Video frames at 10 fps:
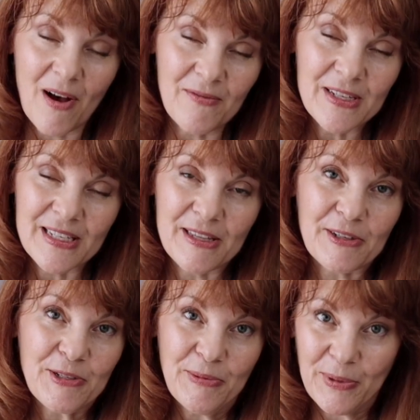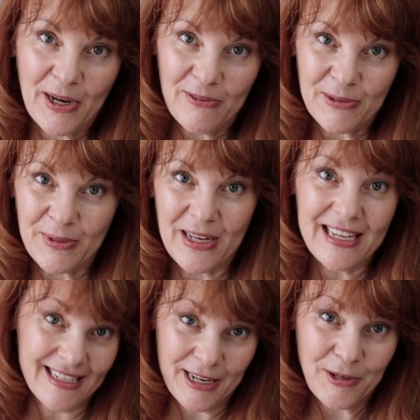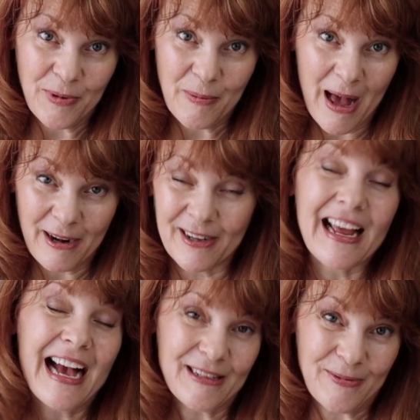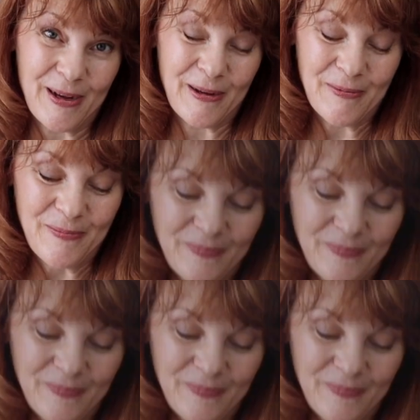Obviously they're super comfortable as an underwear pattern as well.